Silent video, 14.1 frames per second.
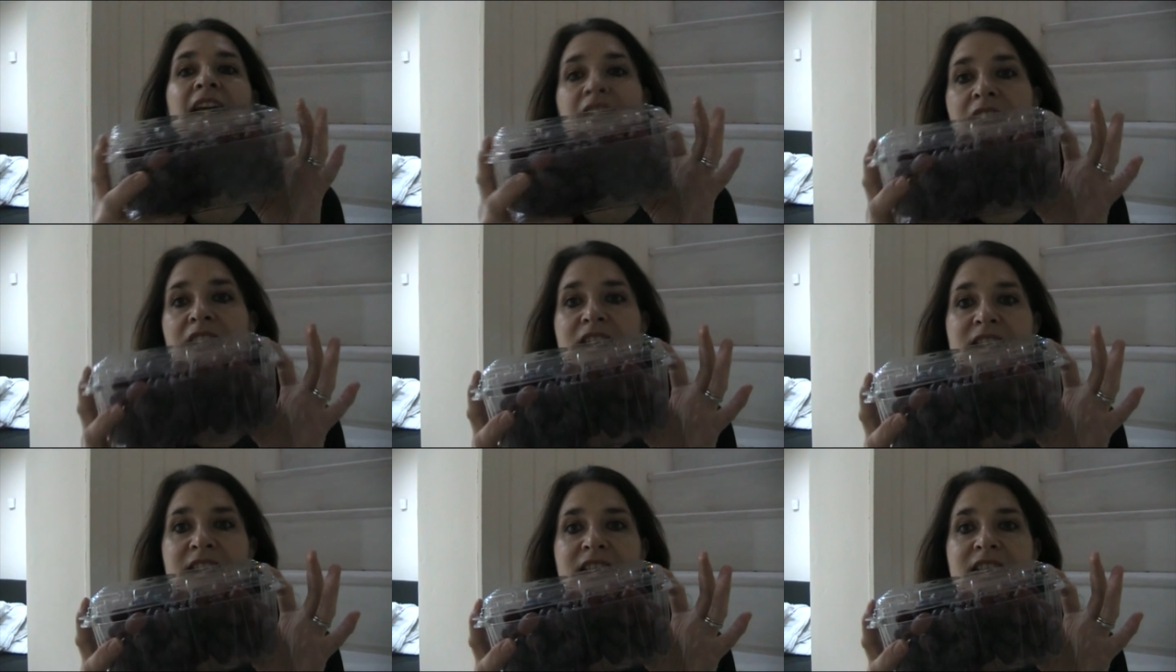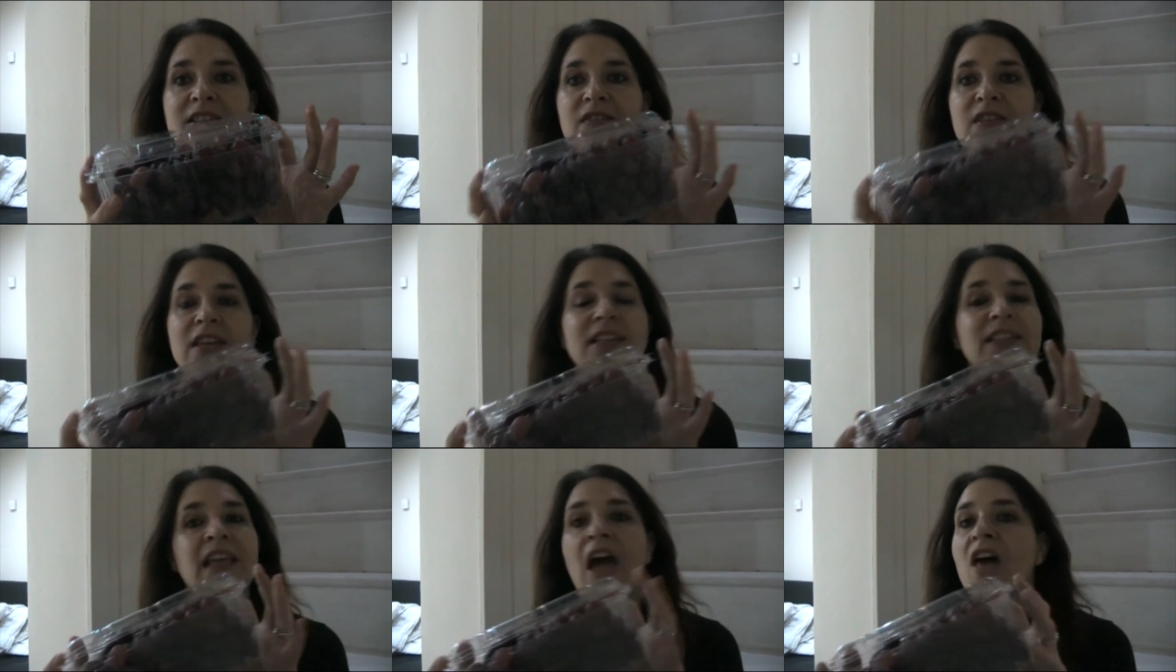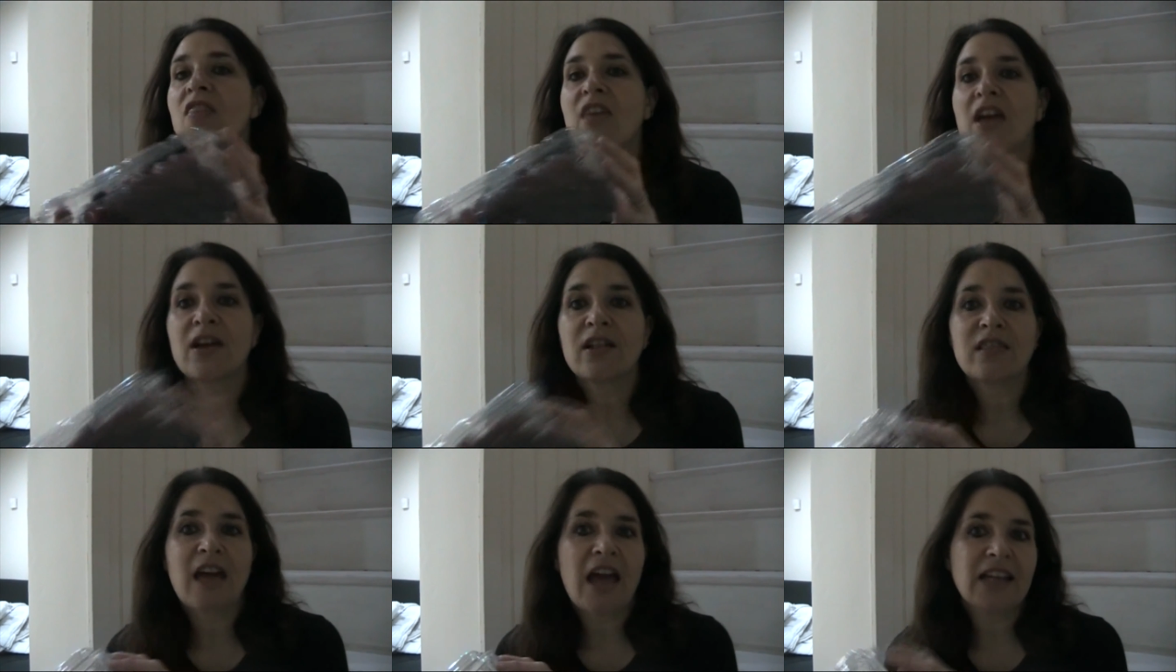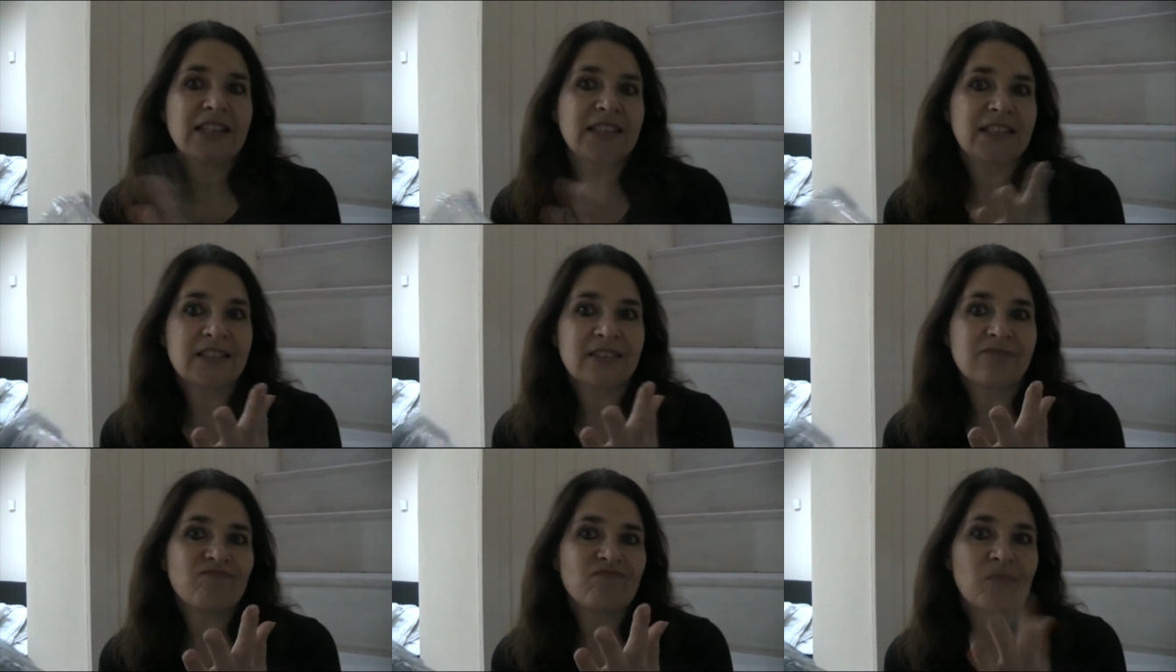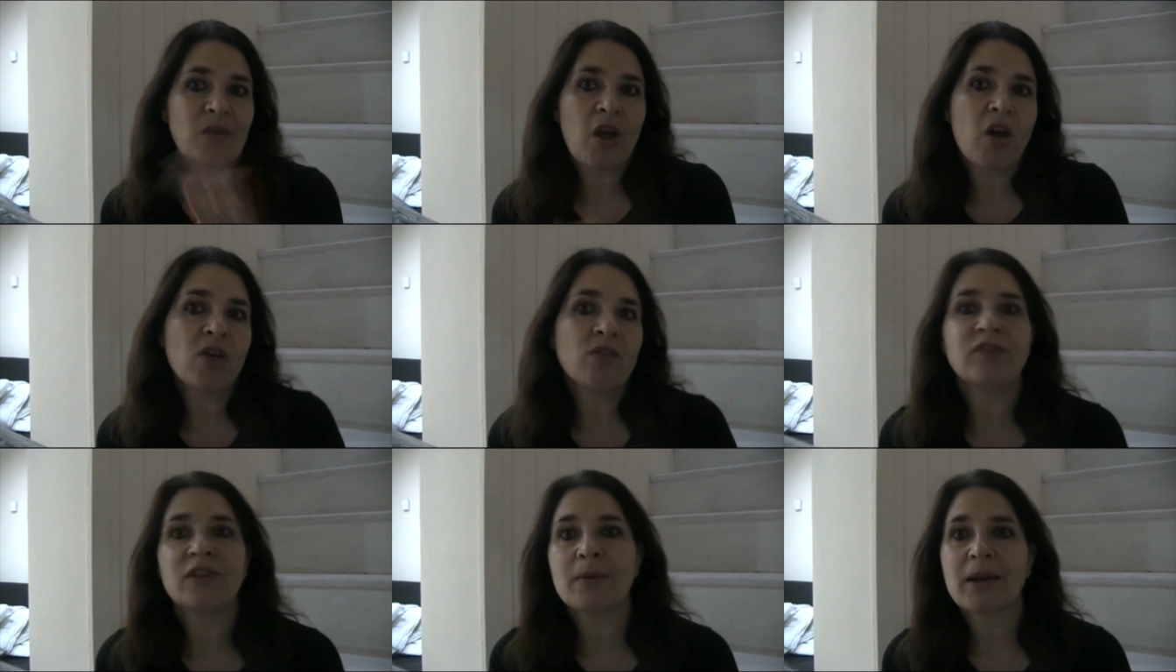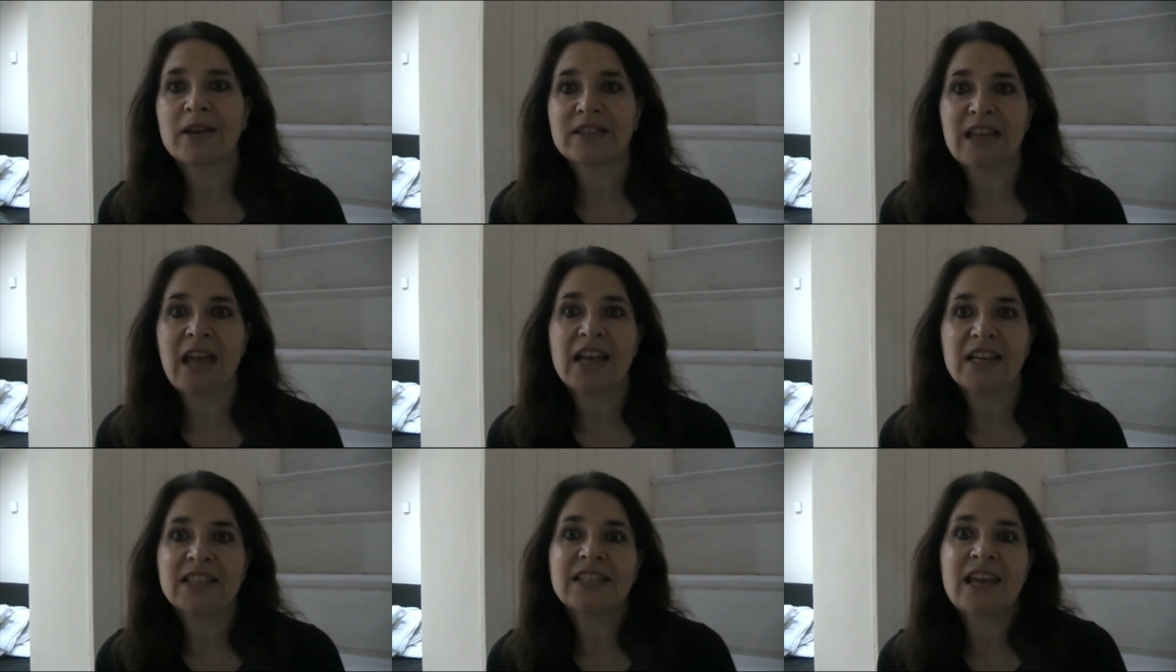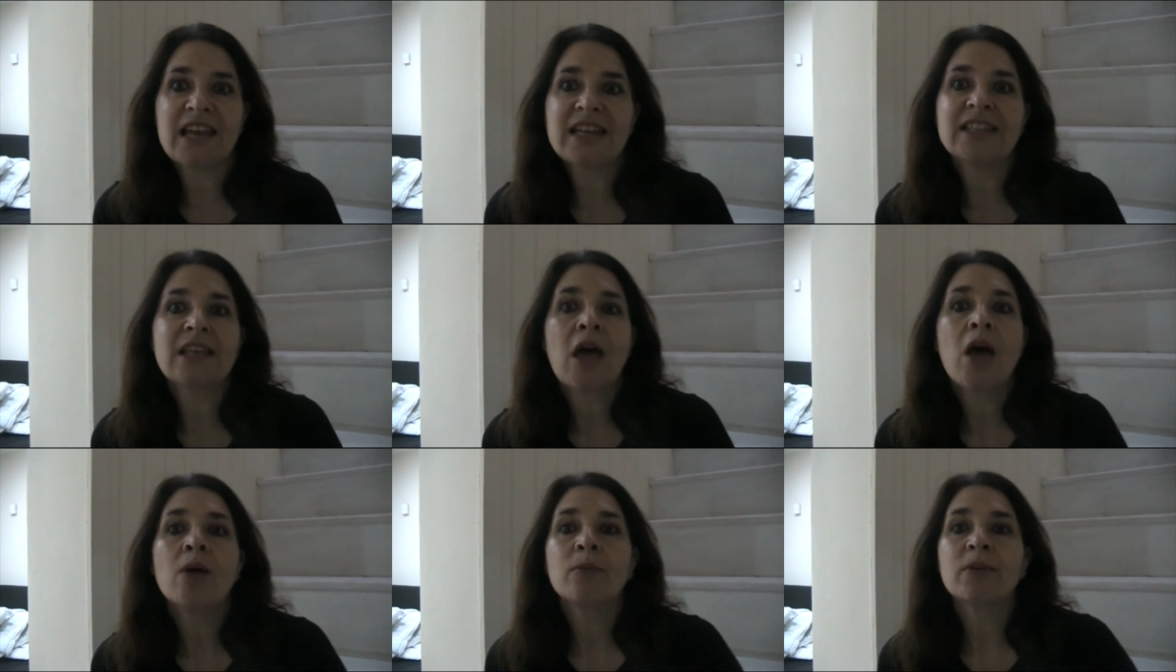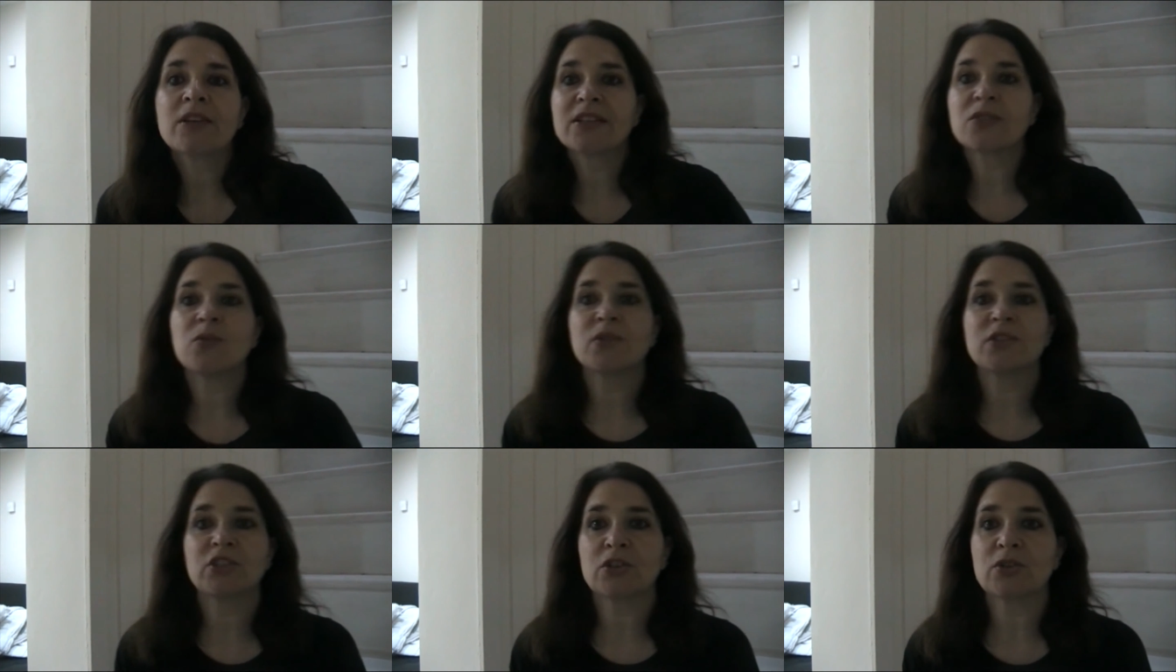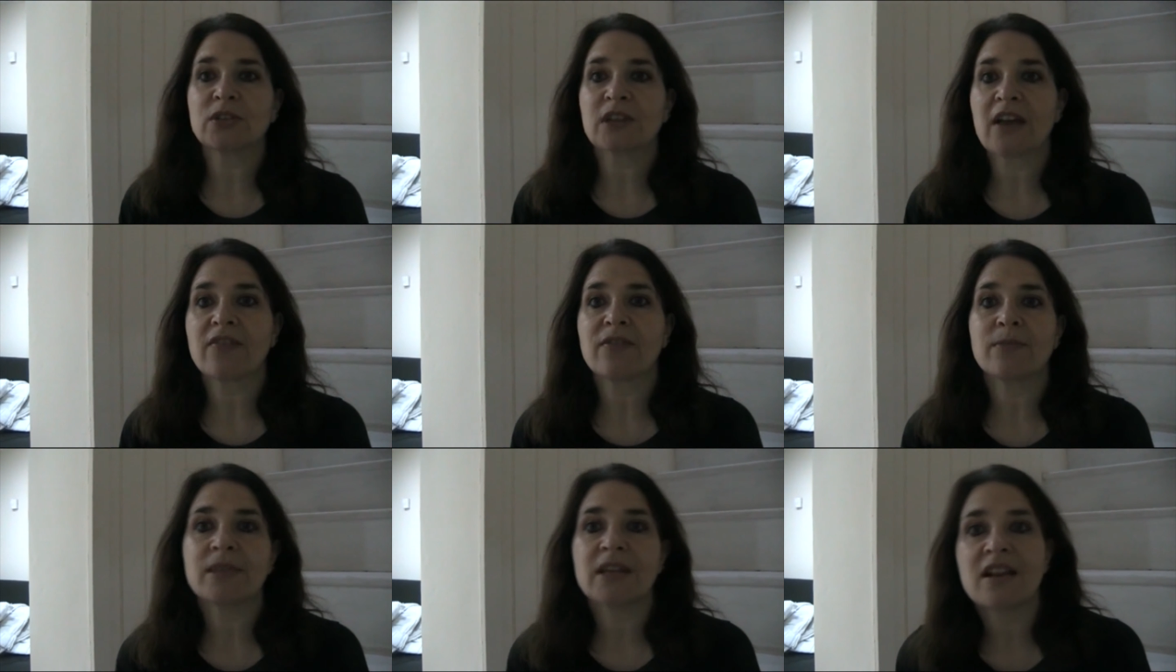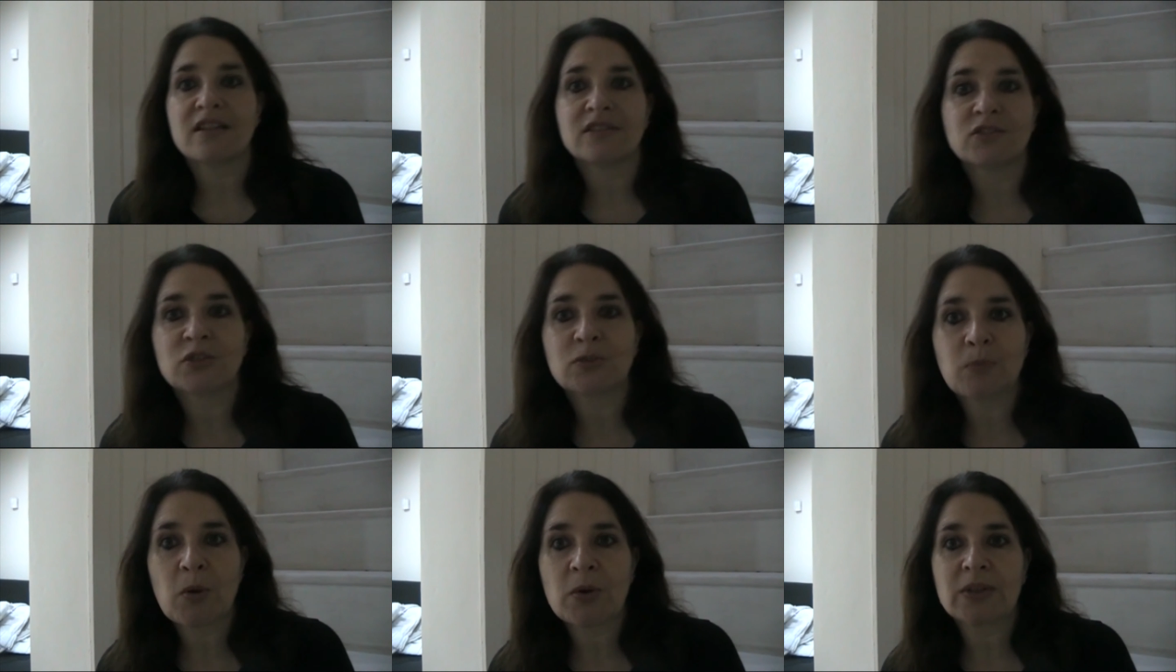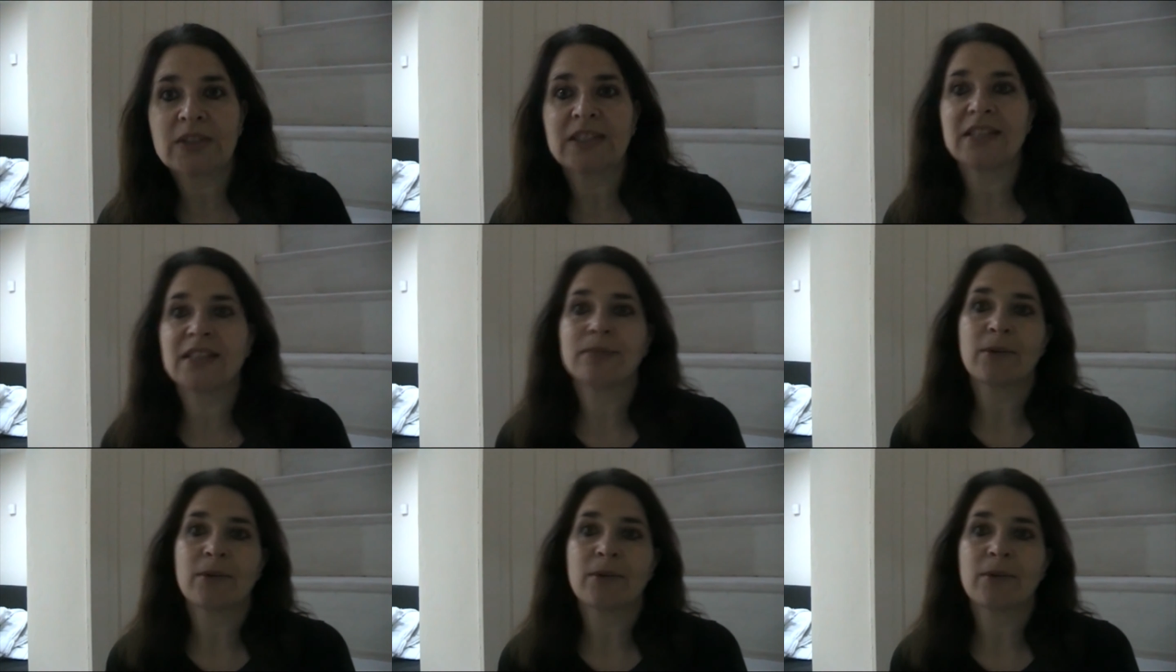cartons of these. They'll last hopefully about 10 days, because all the children have them in their lunch boxes.